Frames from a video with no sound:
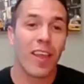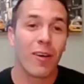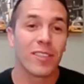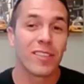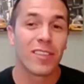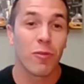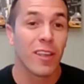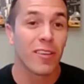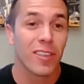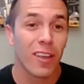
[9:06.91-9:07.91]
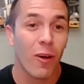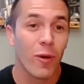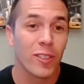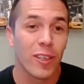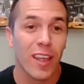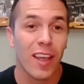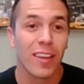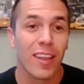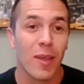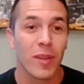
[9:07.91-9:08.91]
That was 3 years ago. We took
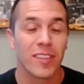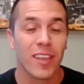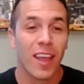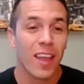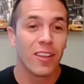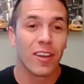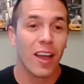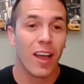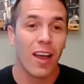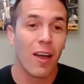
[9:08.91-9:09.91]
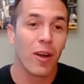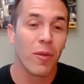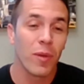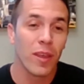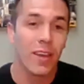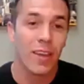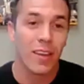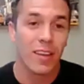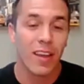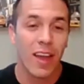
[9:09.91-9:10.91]
that leap and said, hey, look, I want
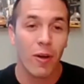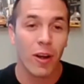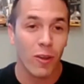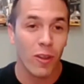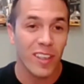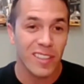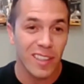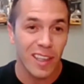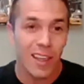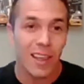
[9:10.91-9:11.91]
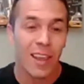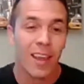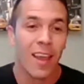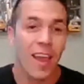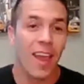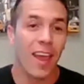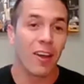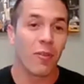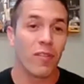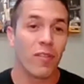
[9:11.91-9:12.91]
to do this thing.
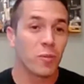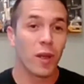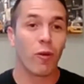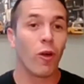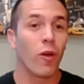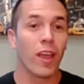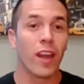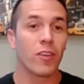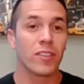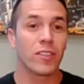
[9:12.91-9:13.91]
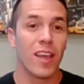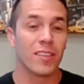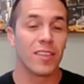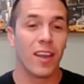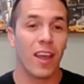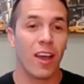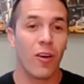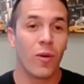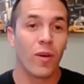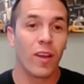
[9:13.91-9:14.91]
And we've just been growing it ever since. And
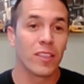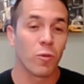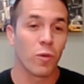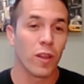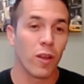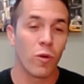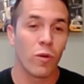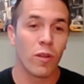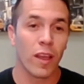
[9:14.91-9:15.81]
now it's really cool.